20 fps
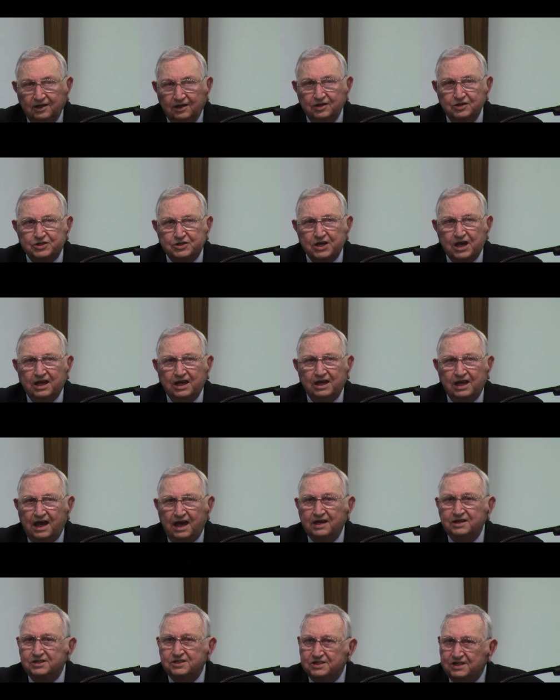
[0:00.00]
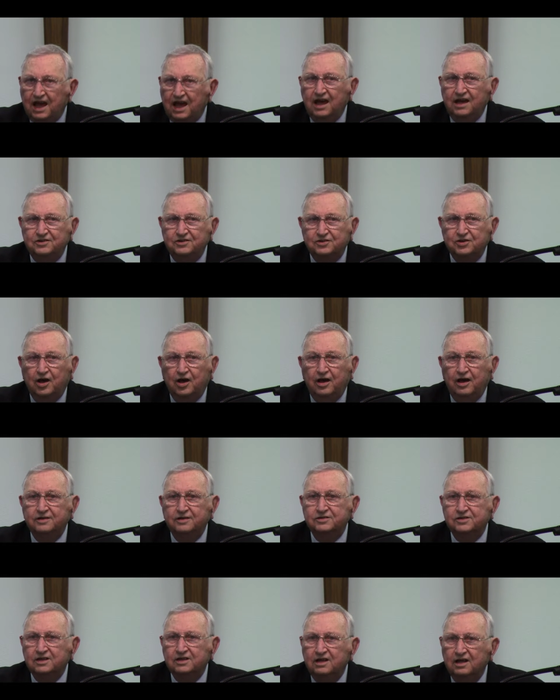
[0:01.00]
You say, yes, yes,
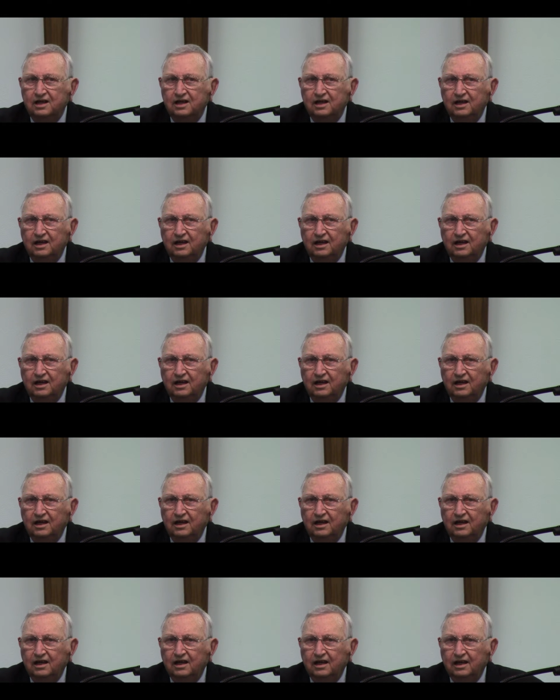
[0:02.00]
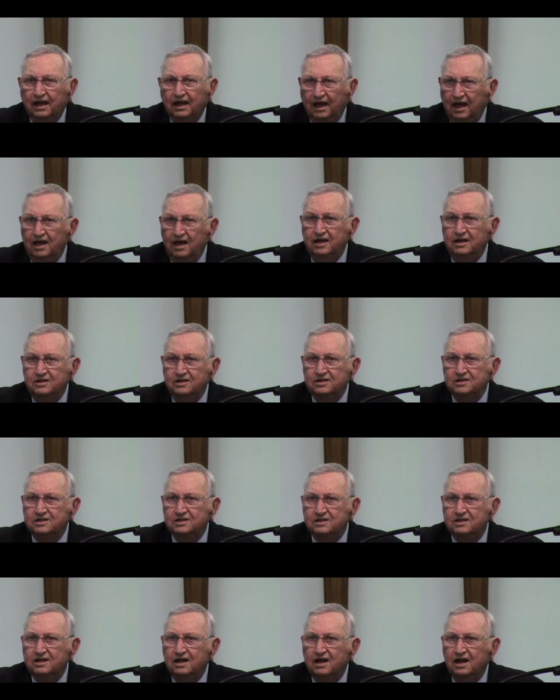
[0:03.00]
yes.
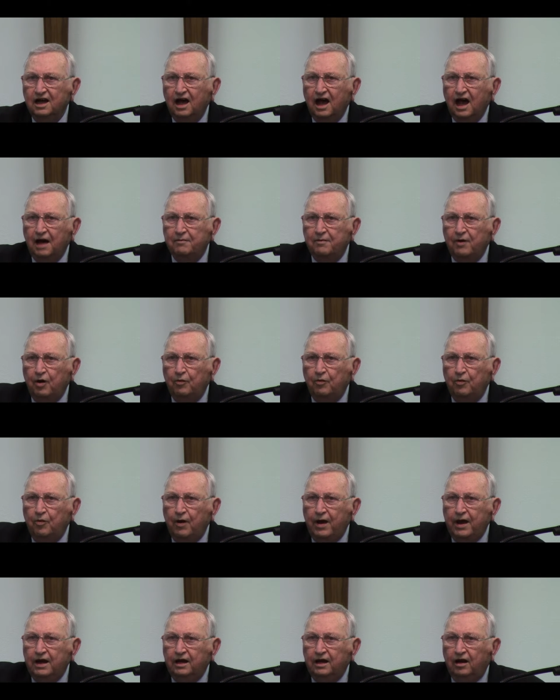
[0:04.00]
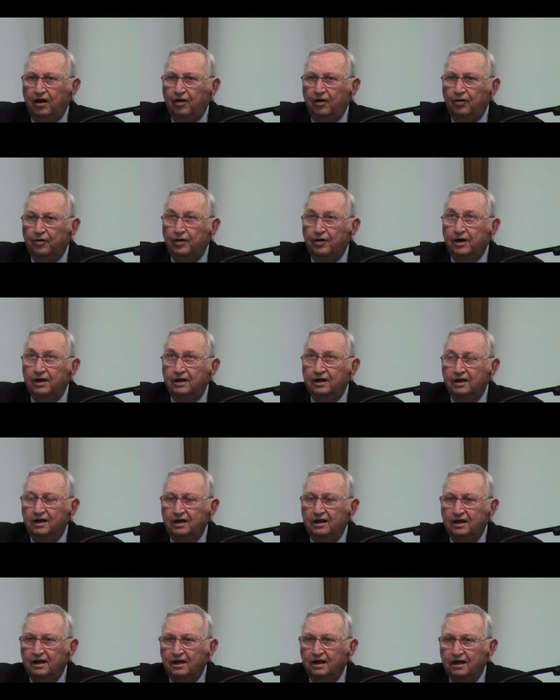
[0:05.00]
Yes, I'm on my way to glory,
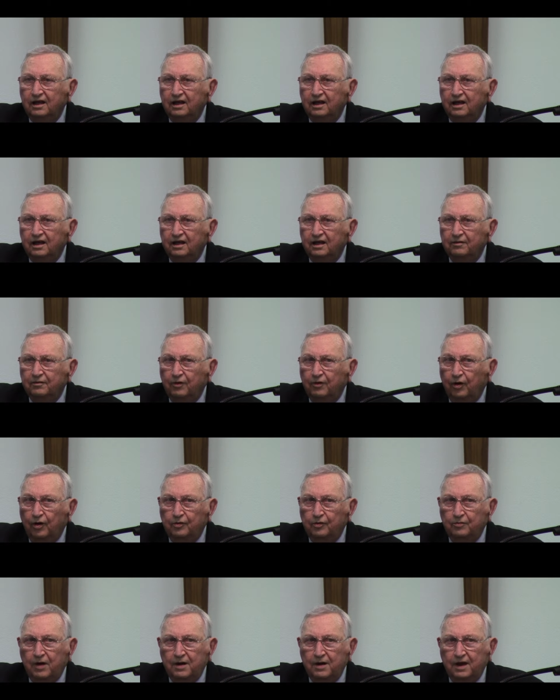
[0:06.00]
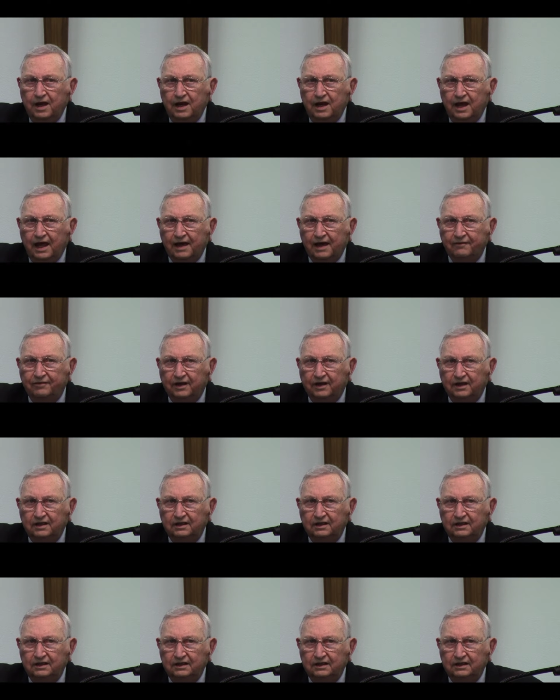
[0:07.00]
on my way to heaven.